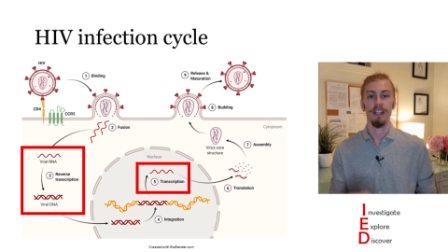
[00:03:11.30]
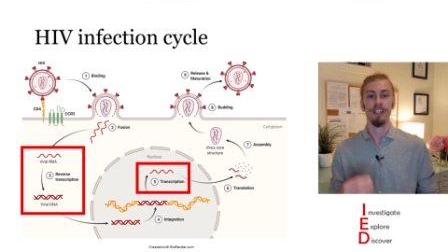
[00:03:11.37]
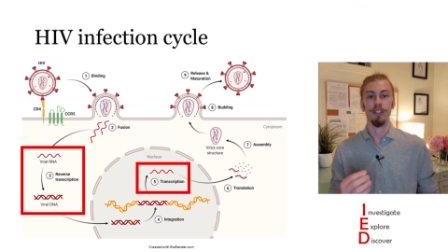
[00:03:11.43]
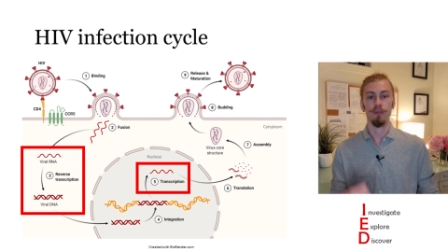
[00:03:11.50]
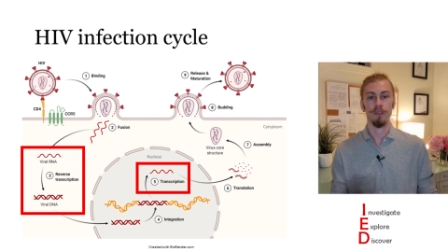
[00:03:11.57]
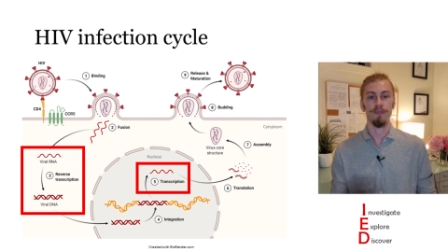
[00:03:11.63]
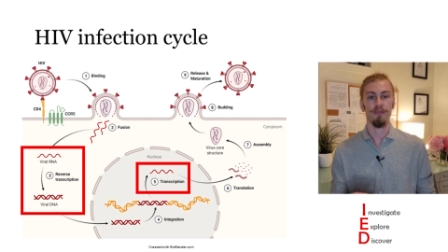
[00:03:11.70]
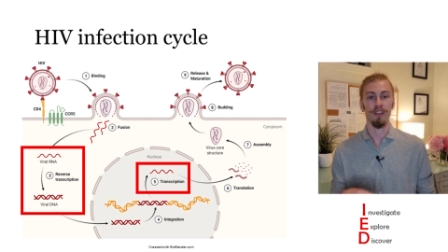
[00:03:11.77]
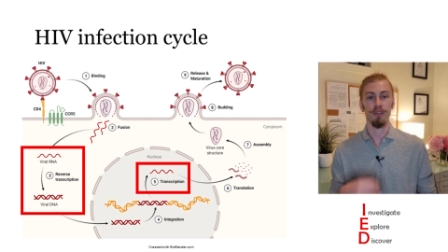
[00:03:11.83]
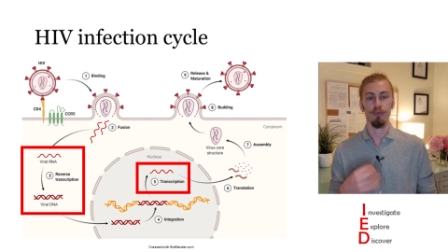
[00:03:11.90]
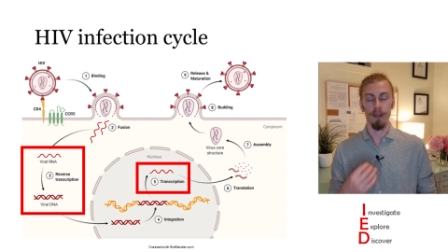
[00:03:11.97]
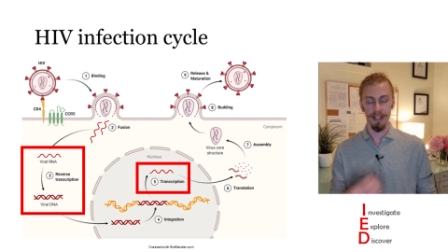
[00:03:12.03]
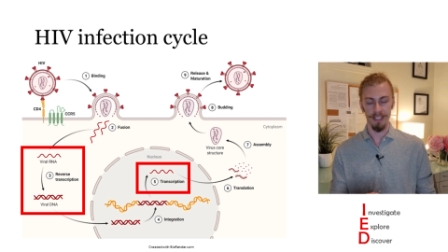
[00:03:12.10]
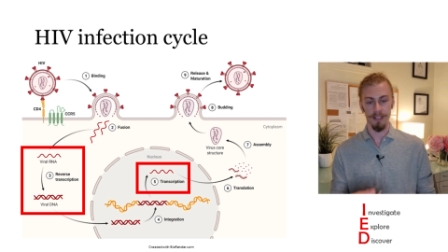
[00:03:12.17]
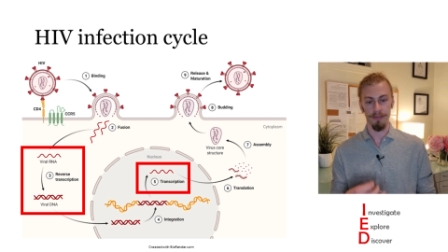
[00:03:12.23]
used for the
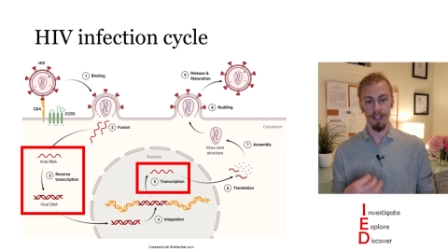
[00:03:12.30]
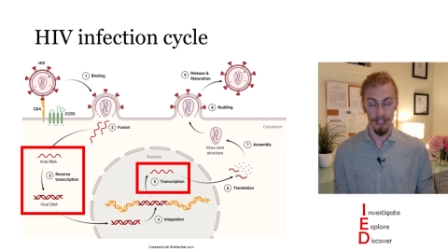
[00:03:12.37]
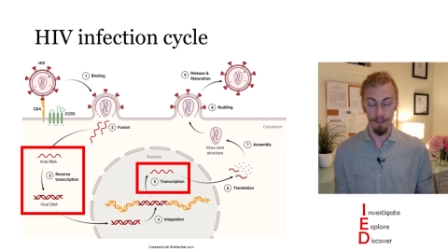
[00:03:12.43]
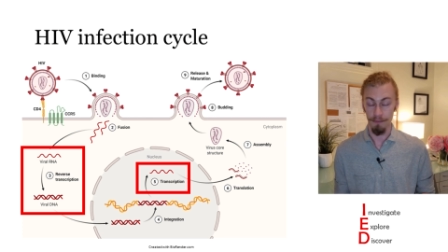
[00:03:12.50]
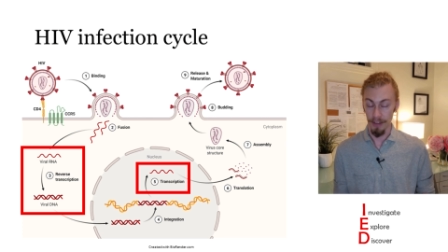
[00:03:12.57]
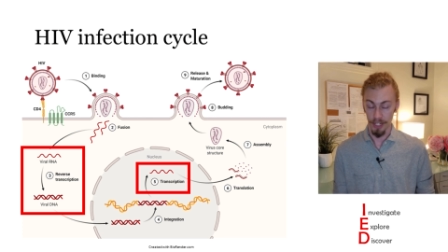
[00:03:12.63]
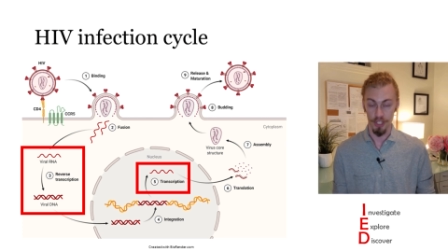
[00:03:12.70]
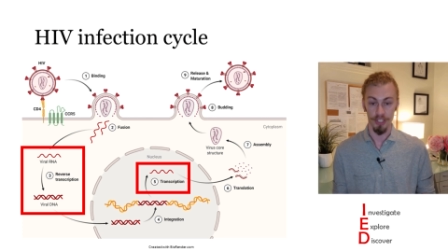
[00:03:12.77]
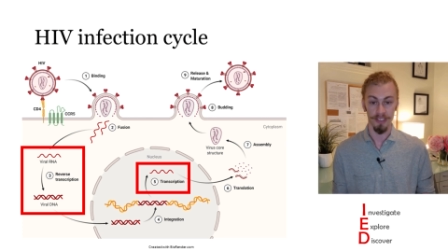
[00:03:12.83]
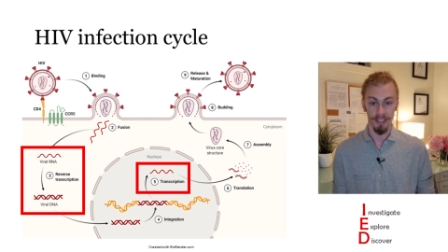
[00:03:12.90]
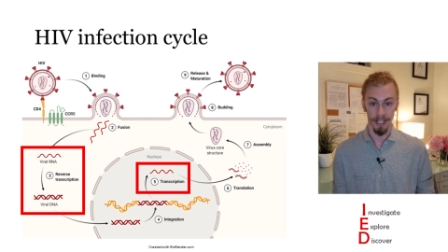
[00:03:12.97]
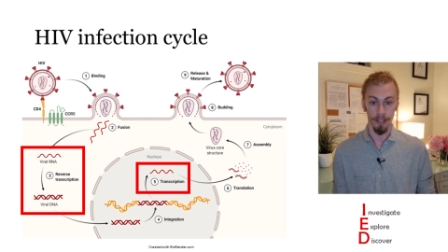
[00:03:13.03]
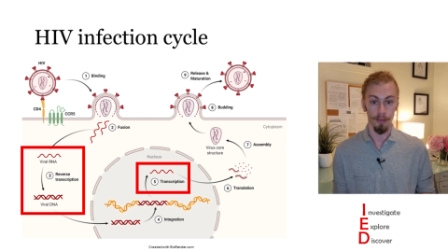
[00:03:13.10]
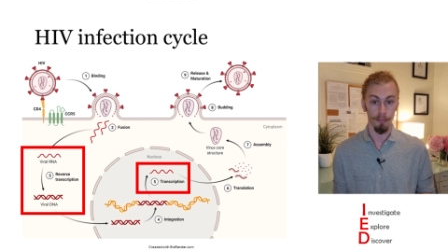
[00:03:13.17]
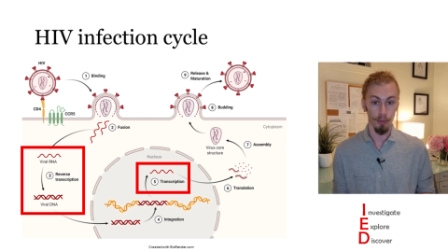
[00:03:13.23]
rest of the infection
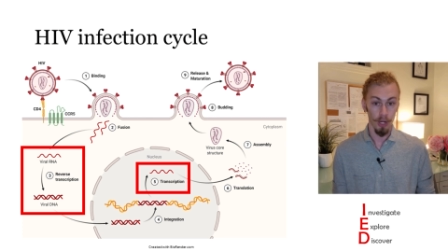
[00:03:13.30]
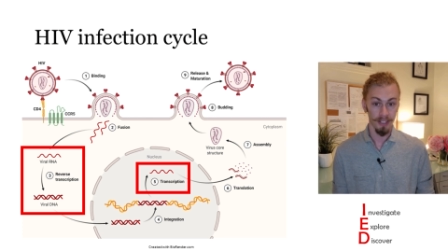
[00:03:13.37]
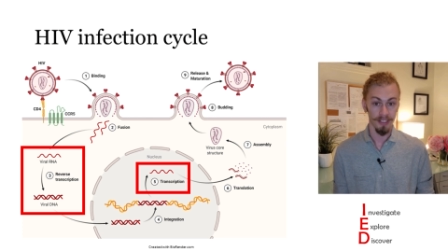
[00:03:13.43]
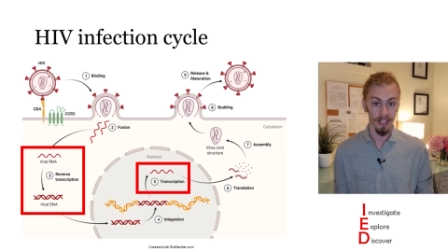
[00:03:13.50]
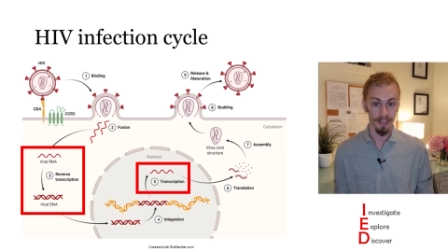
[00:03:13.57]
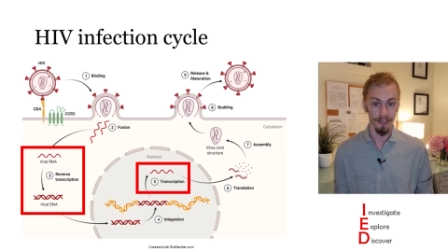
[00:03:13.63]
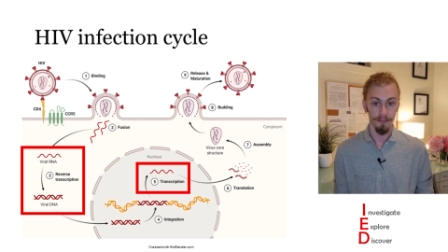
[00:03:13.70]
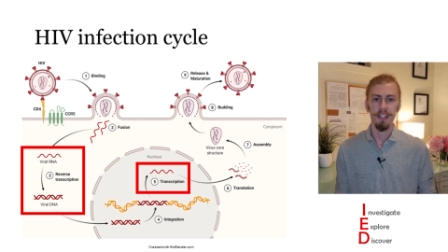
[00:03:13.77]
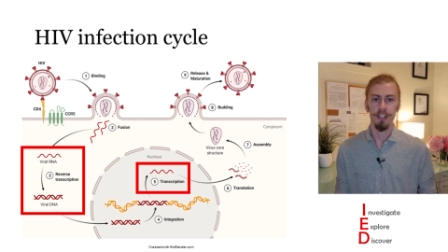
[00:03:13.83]
cycle process.